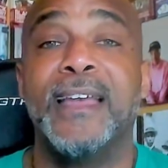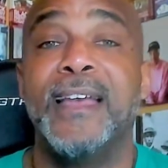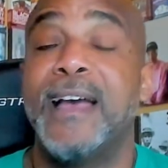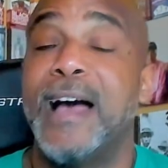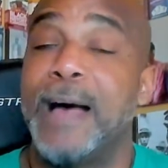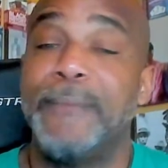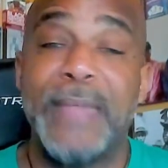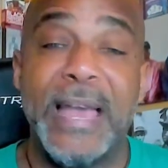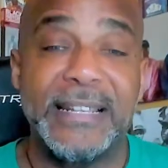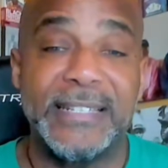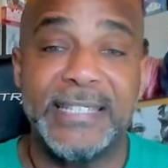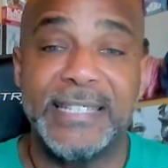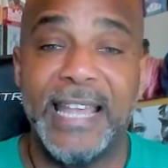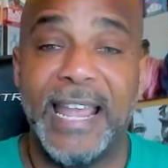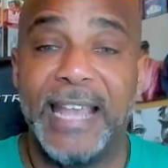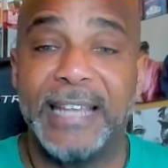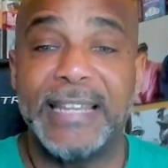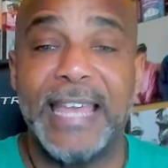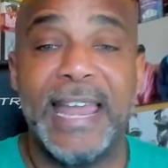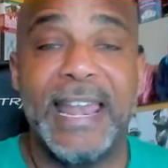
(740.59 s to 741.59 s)
I'm not
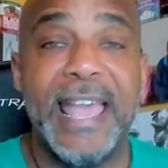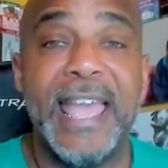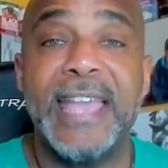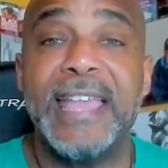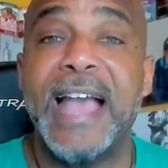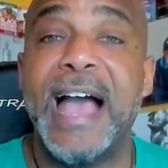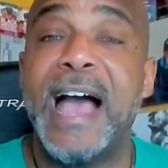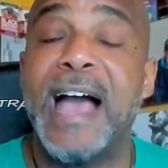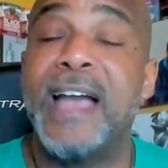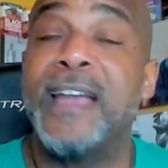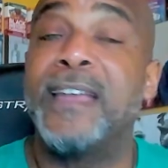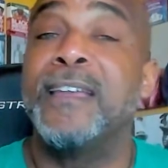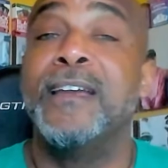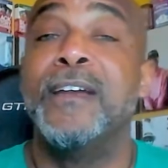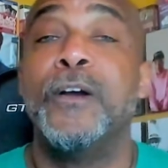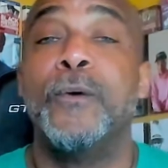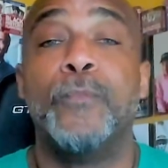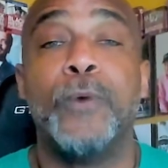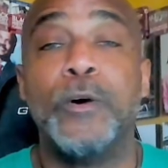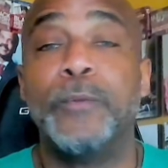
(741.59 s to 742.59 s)
saying that AI
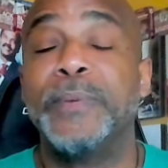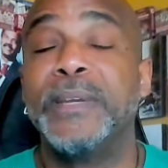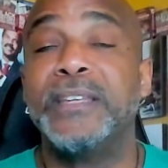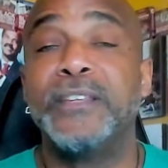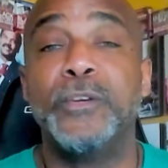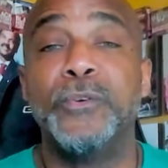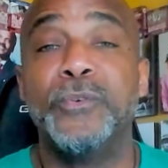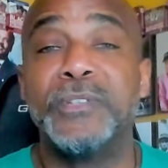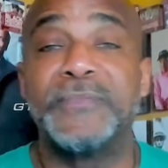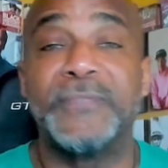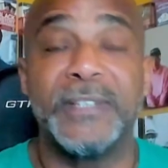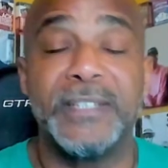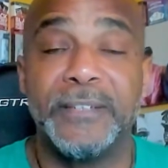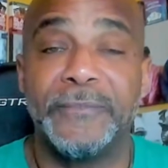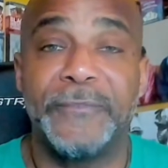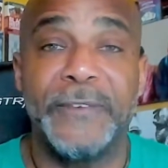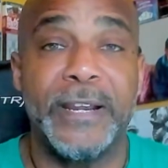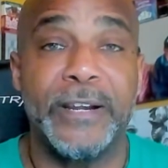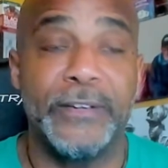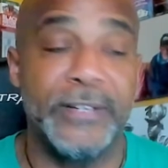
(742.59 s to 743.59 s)
won't be used for
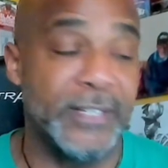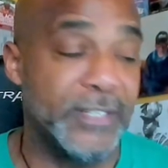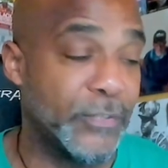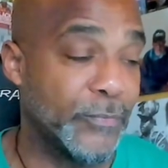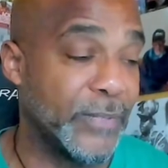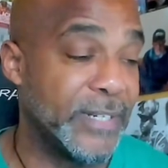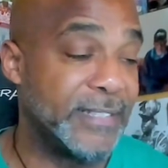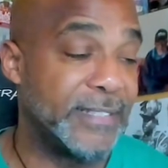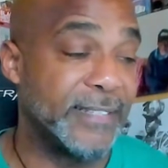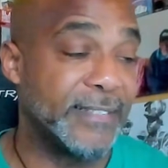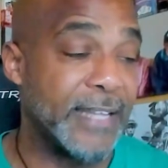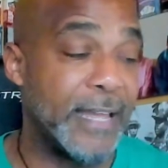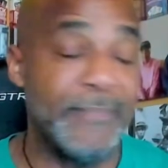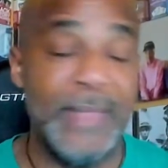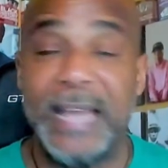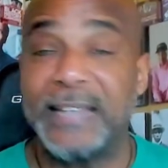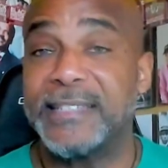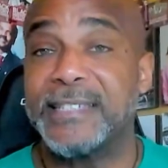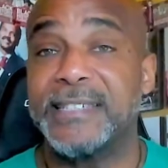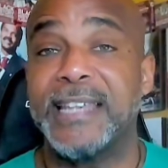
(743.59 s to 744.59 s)
nefarious reasons. I'm
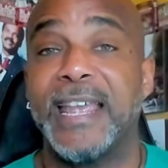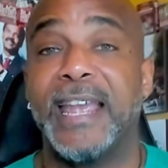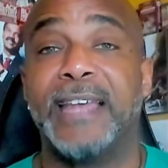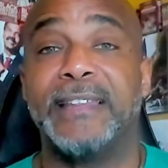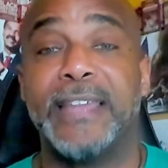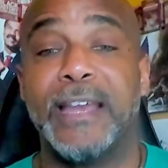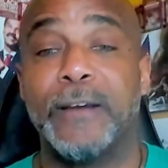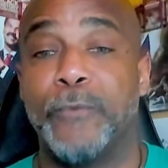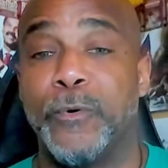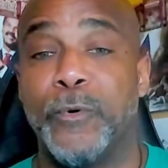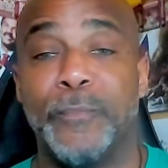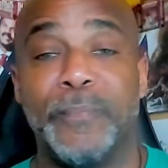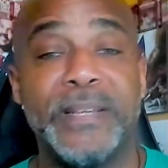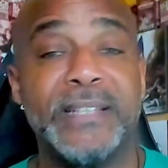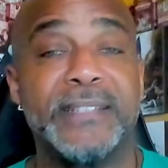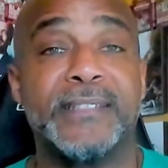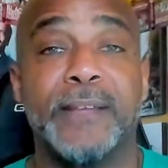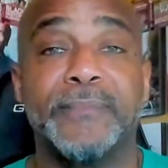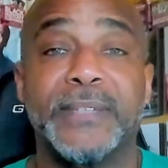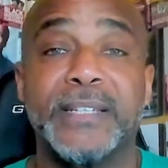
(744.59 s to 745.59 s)
not saying there won't be
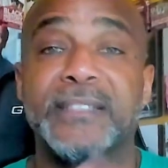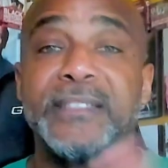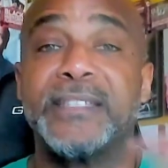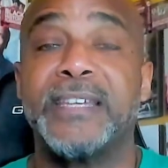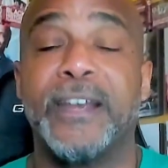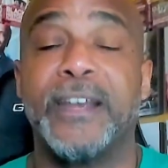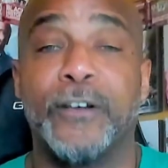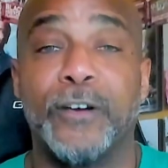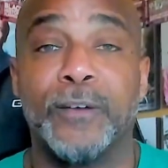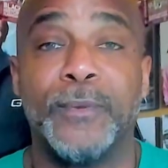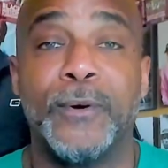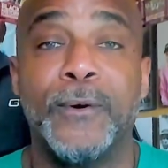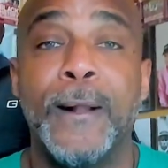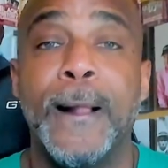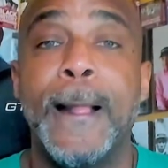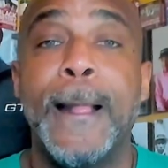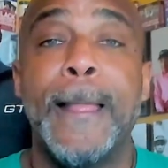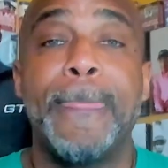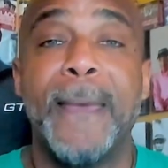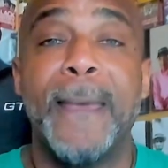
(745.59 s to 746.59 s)
something terrible
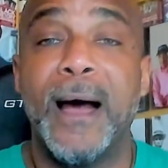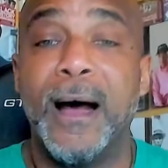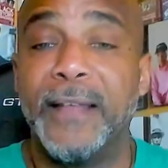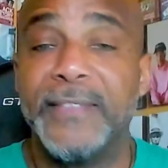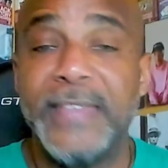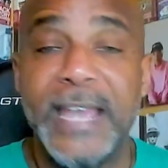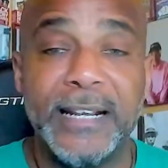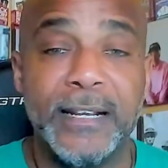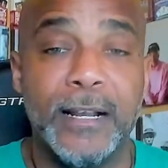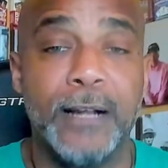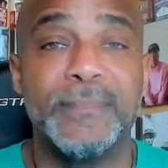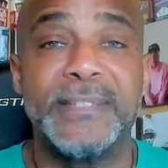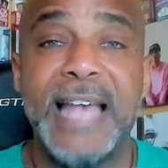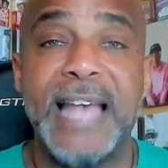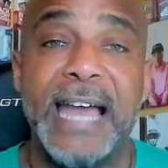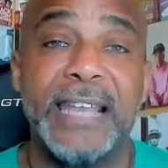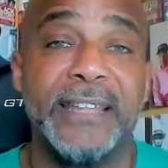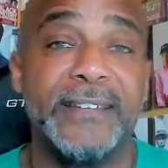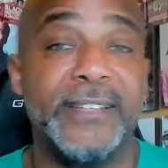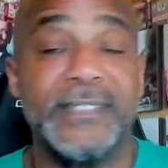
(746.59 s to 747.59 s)
that comes
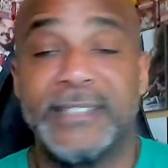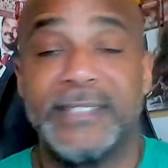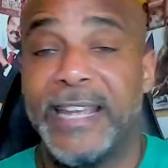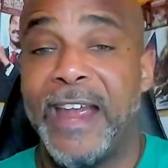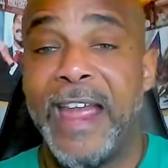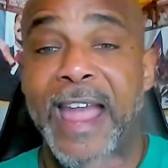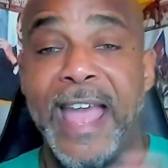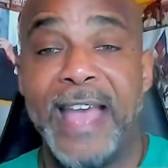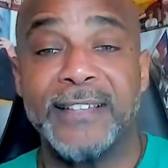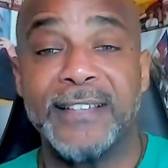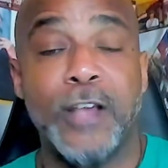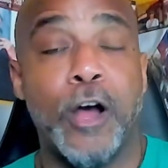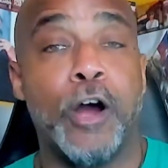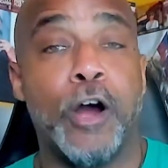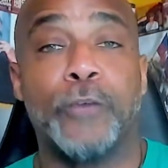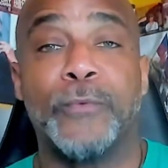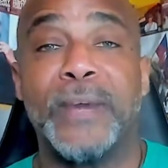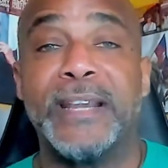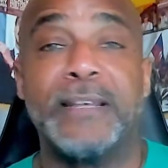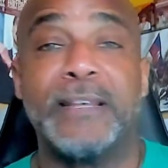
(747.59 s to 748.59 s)
out of this. There has
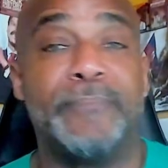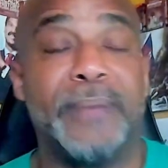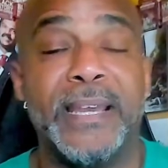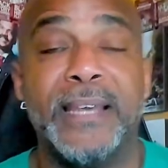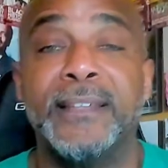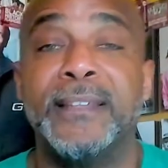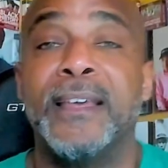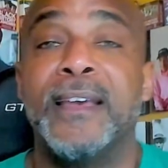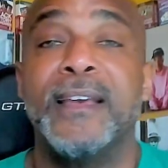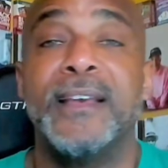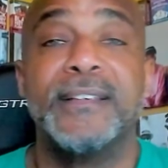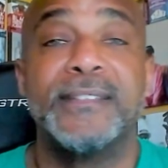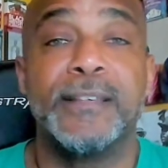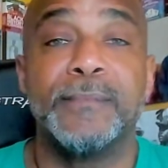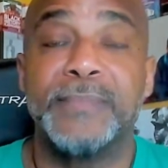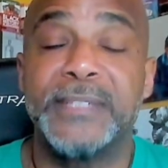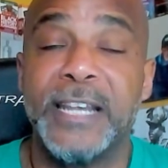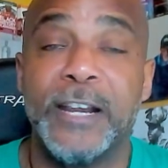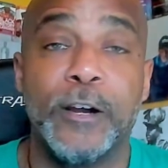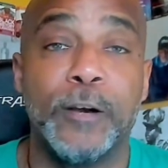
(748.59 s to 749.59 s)
already been some
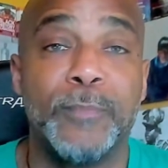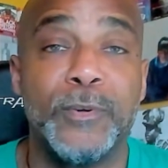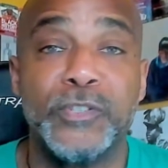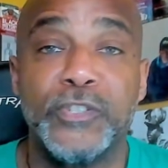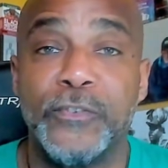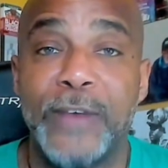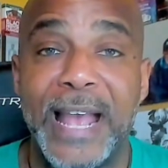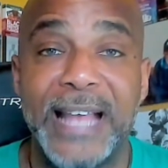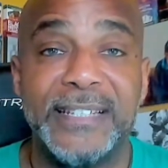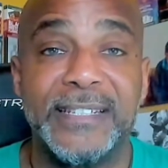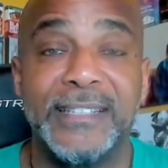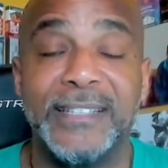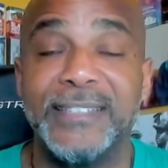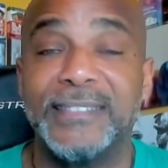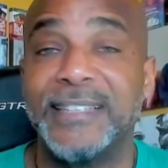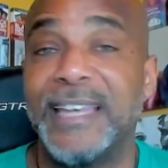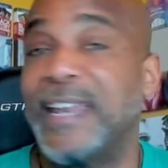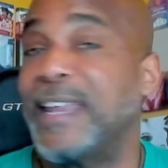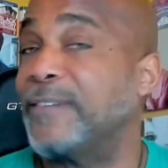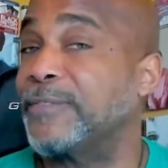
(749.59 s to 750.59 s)
terrible tragedies
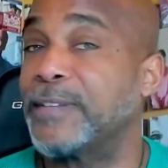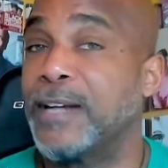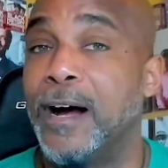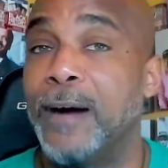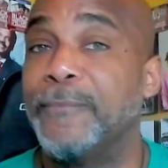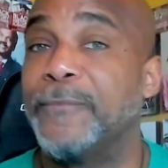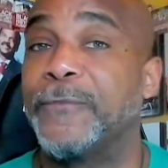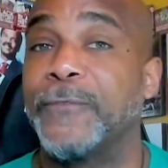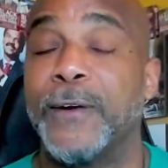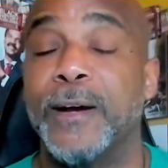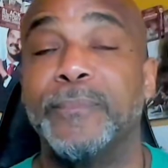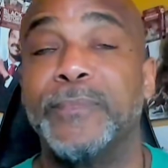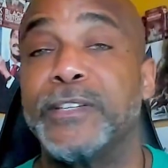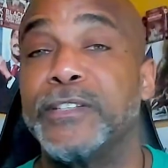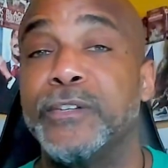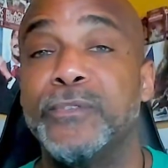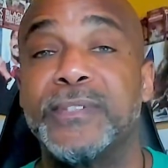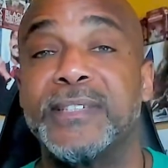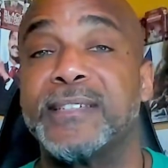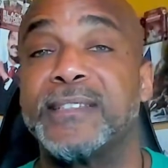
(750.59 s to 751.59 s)
that have come from the
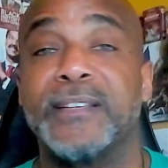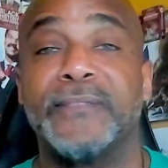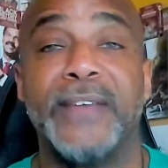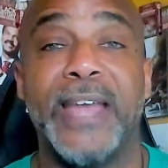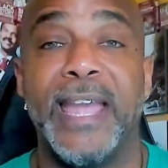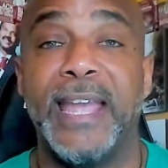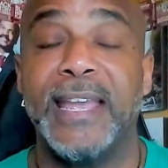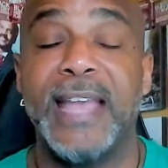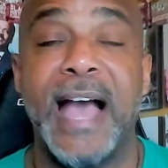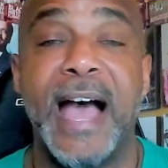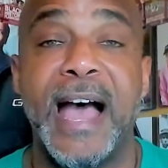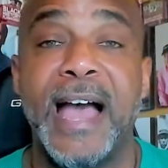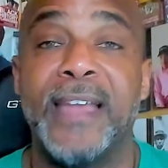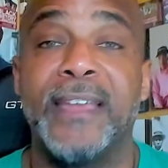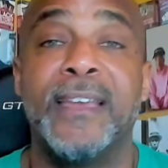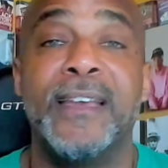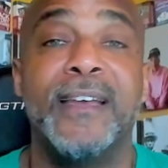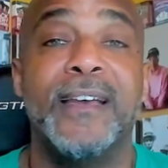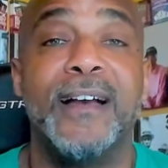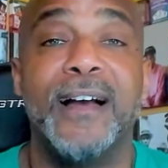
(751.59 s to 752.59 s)
usage of AI
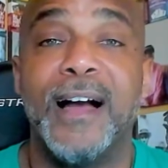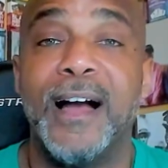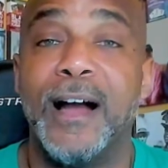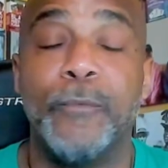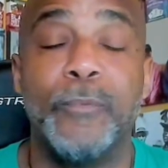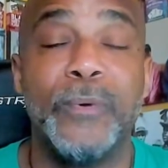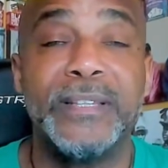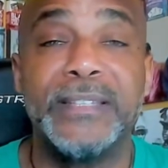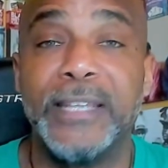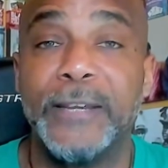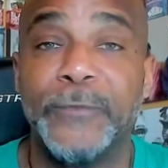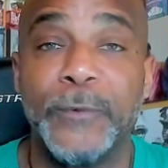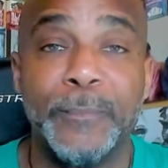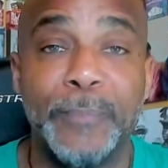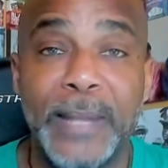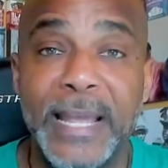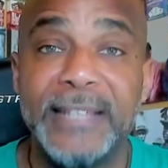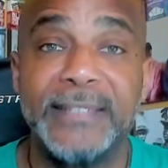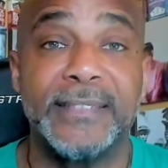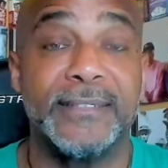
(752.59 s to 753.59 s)
with different
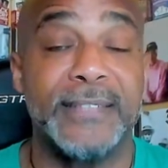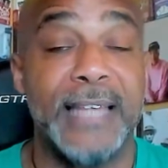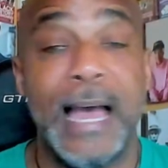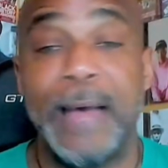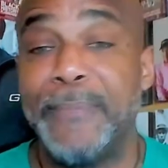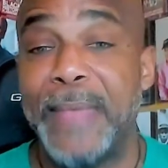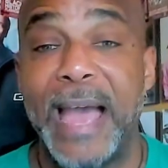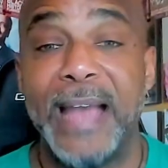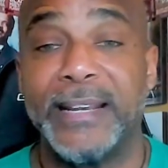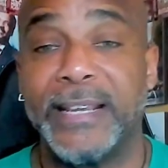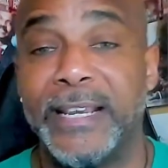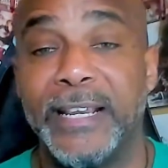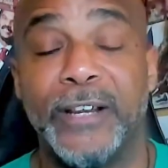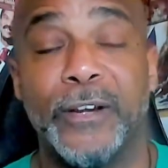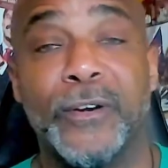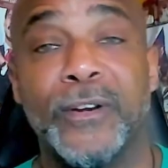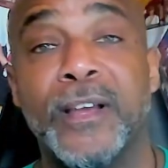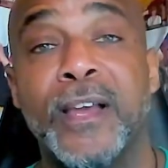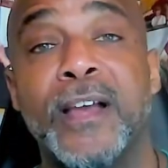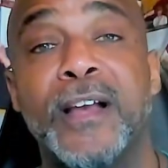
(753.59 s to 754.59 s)
places. I'm not
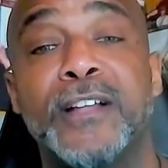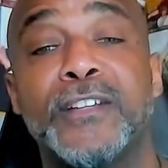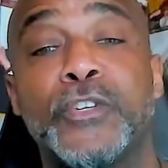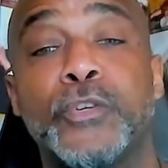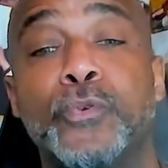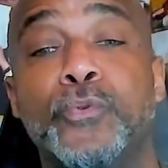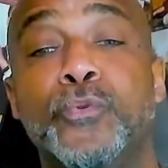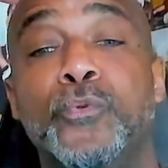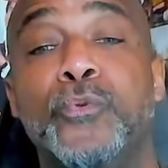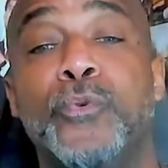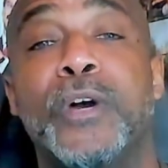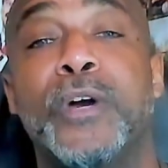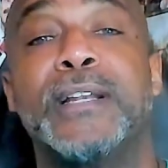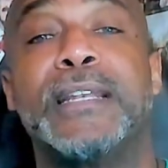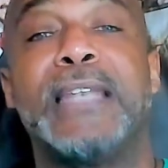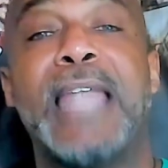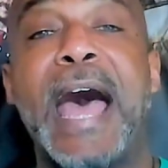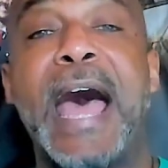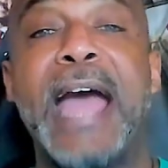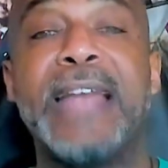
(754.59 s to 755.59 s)
here to
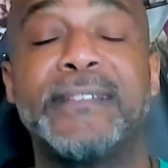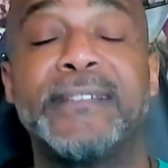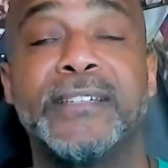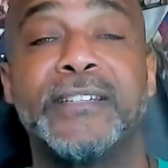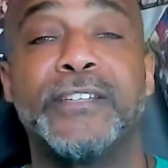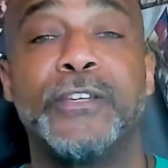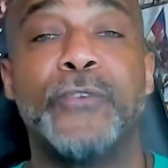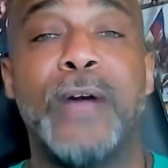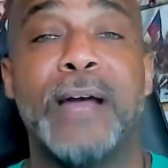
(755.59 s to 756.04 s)
lie to you.